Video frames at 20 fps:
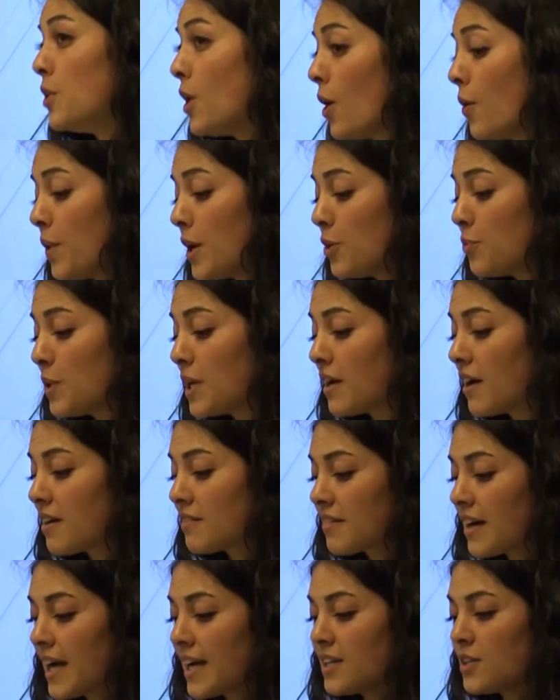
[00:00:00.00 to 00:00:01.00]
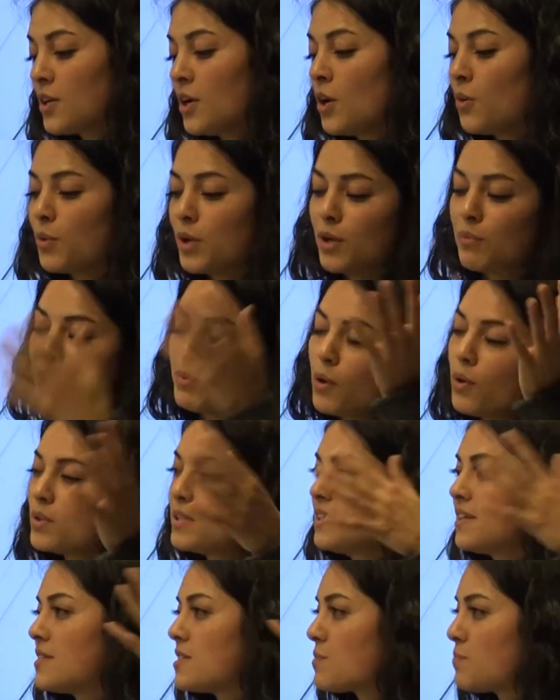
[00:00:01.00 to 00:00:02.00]
knowing we are right would
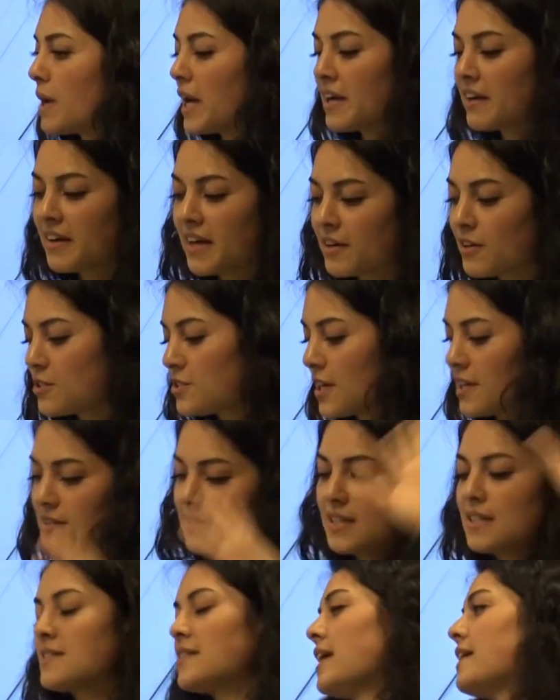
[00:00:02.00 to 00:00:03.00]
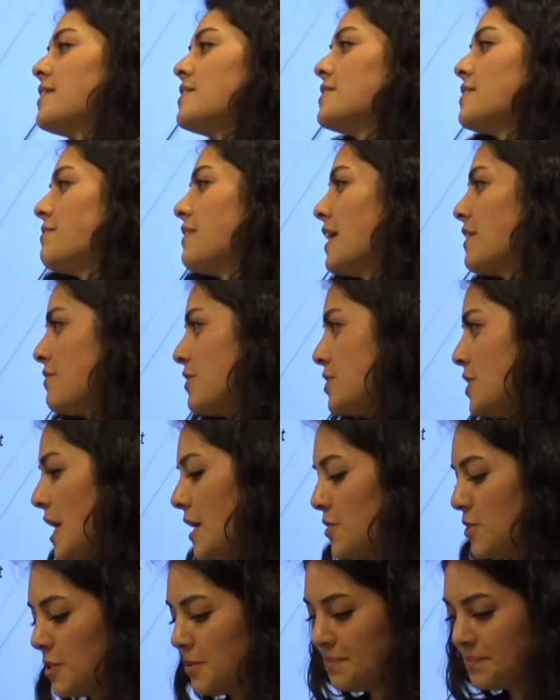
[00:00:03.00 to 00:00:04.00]
embolden, inspire, energize, and excite us to fight for
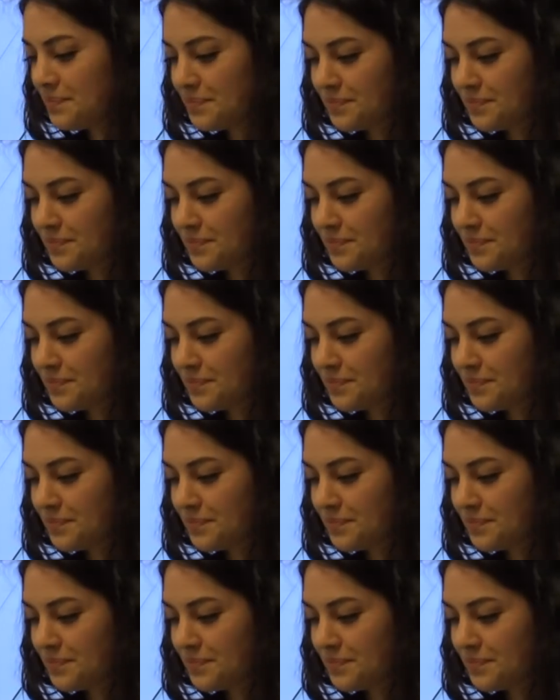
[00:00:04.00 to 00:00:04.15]
change.